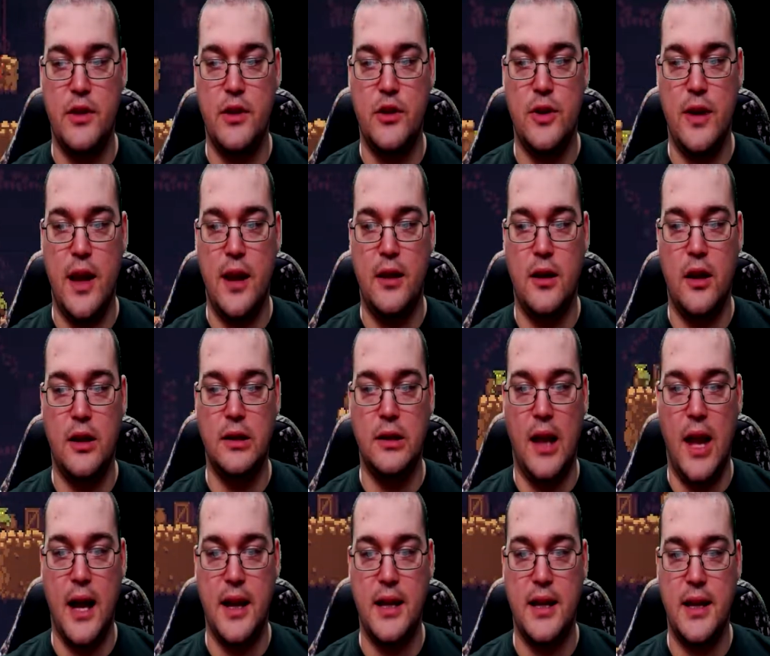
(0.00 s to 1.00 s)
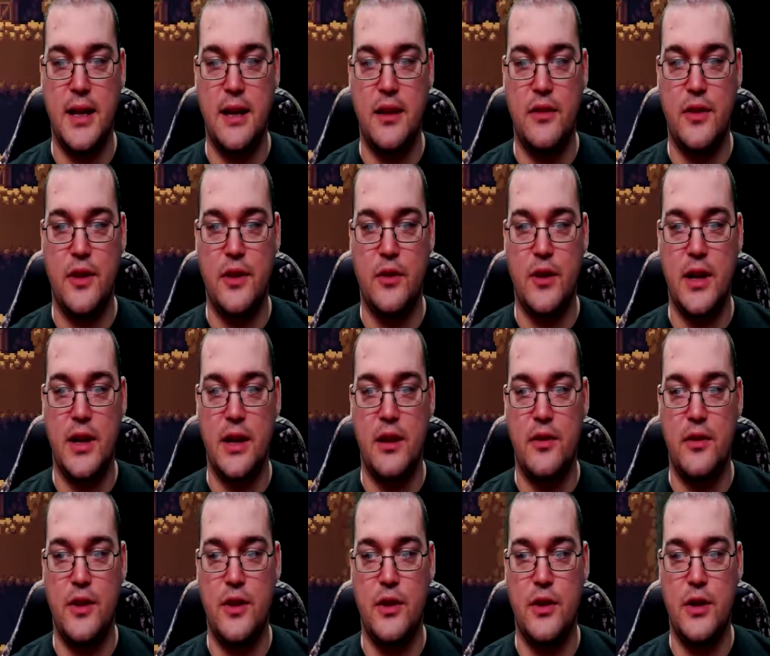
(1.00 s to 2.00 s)
You're not unlocking anything or getting
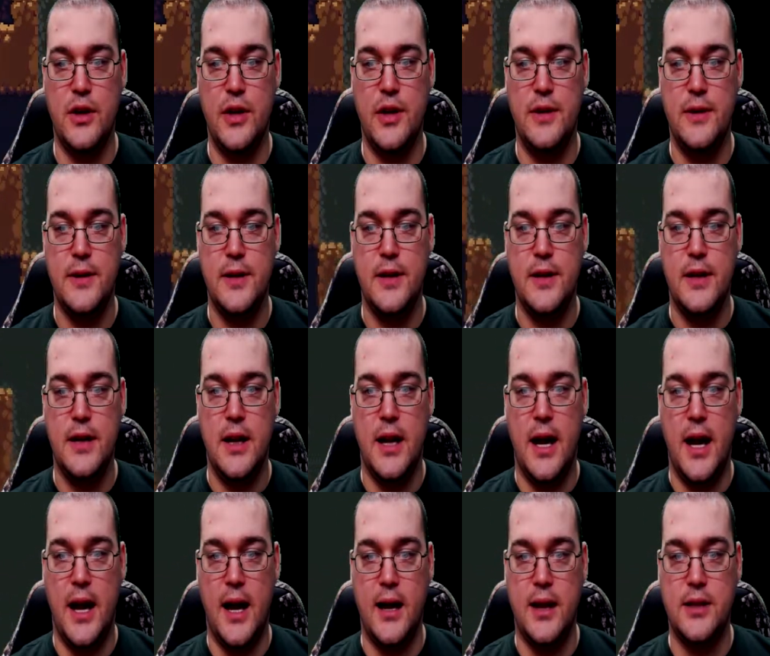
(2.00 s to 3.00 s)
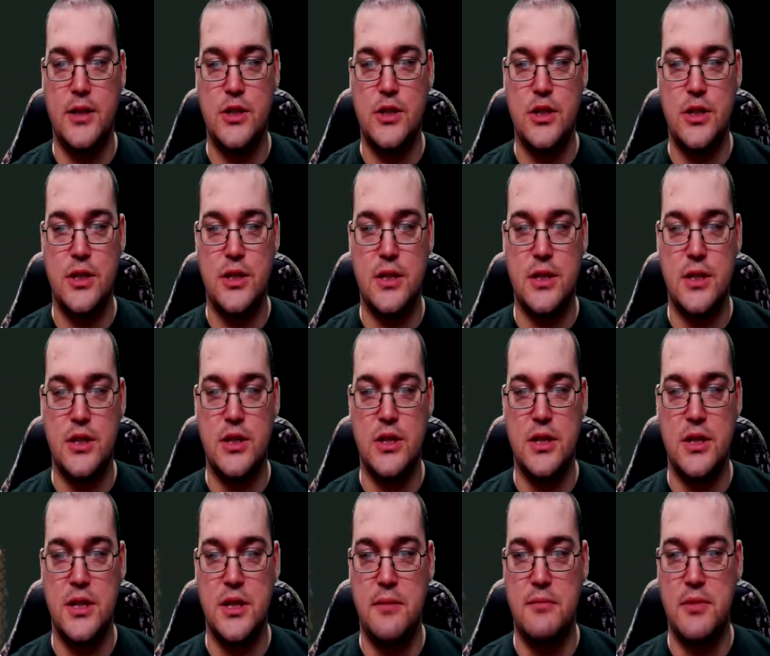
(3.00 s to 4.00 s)
anything good. It
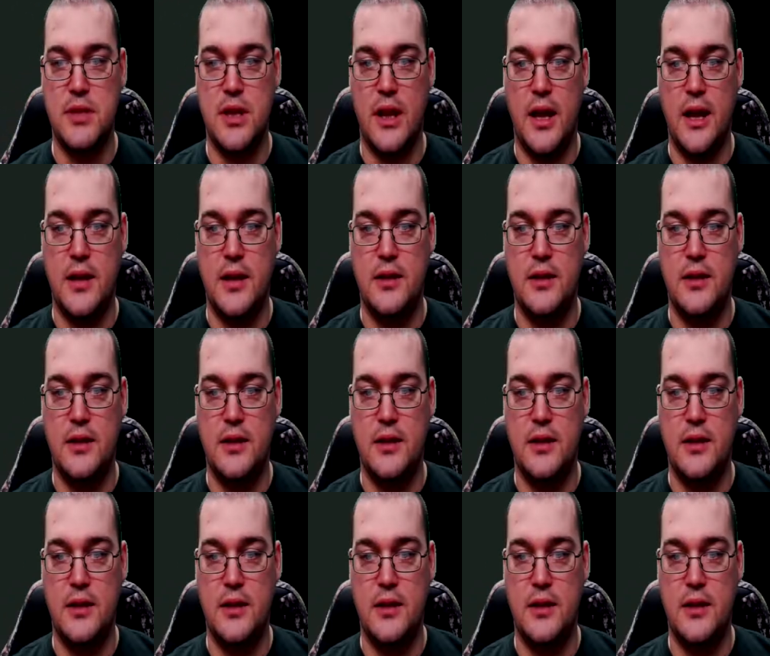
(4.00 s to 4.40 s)
just seems like